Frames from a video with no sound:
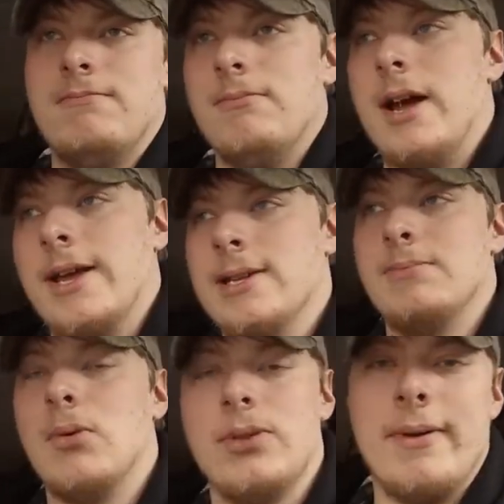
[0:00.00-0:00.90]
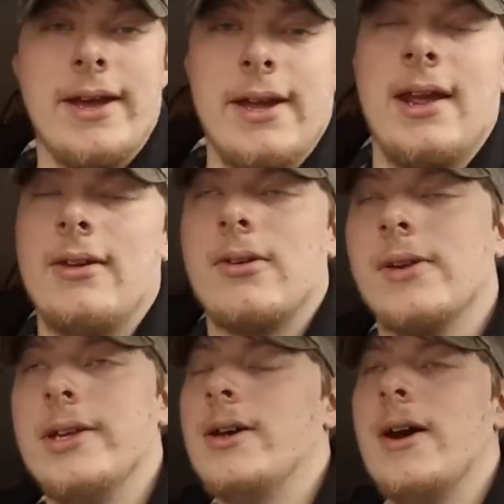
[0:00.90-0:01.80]
I guess bolt it back in. I don't
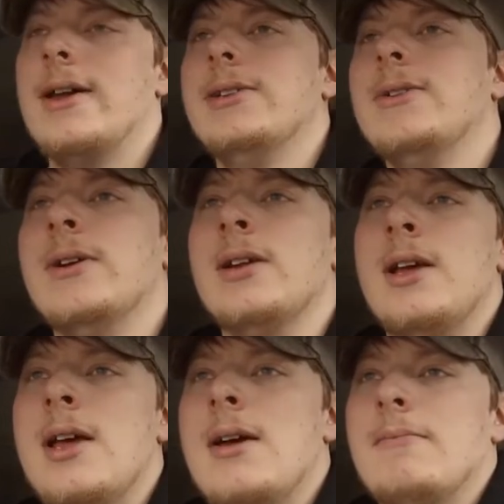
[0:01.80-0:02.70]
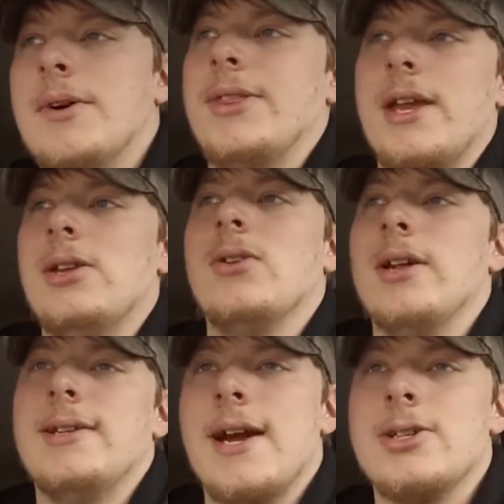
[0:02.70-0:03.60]
really know how you do it. But then you can
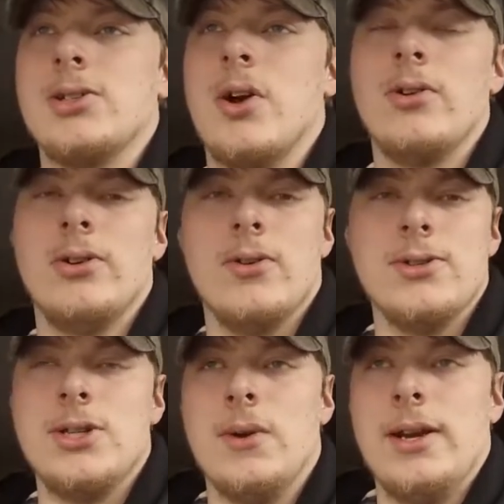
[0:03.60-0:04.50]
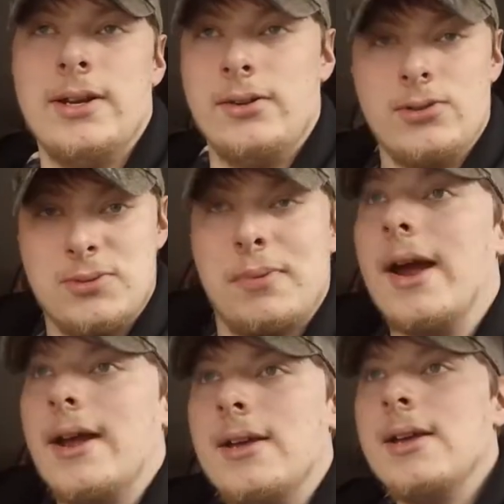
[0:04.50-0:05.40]
attach a garden hose to it and it'll
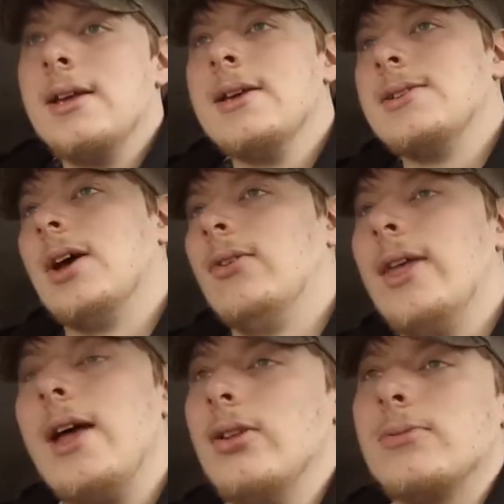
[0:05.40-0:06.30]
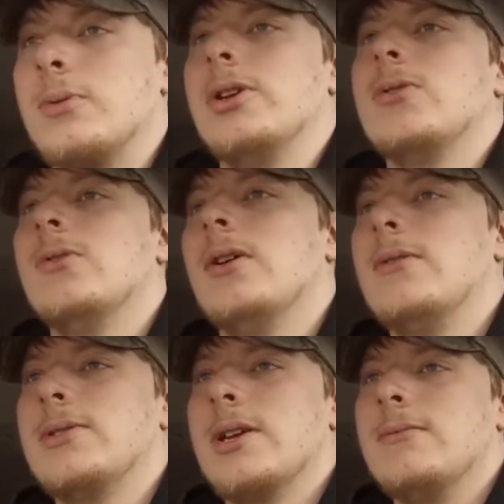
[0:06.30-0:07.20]
spray. So that looks pretty cool. I
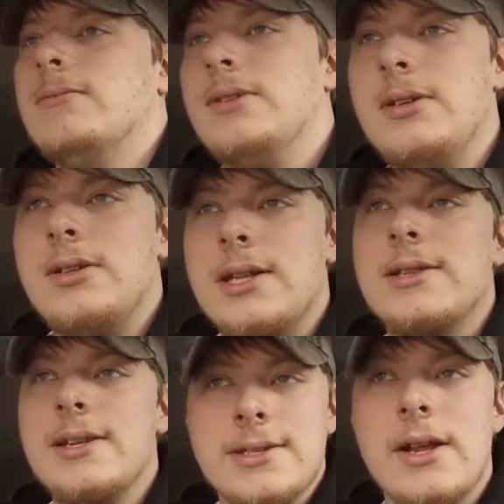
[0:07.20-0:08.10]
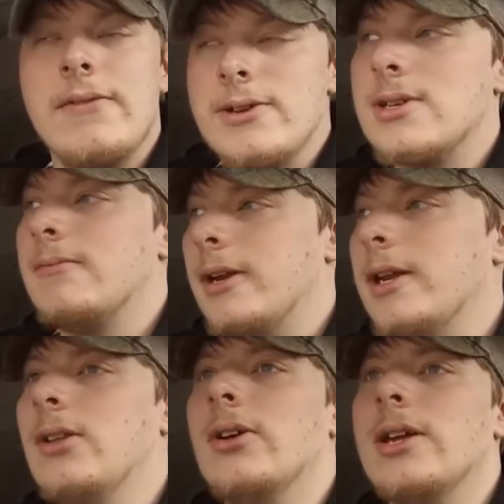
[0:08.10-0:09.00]
was like, mm, that, that's definitely something I need
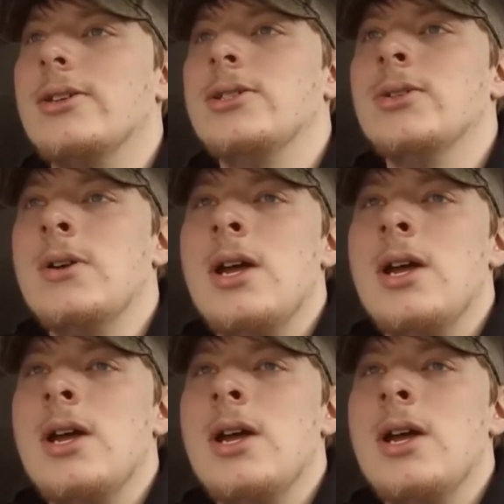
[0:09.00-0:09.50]
to look into.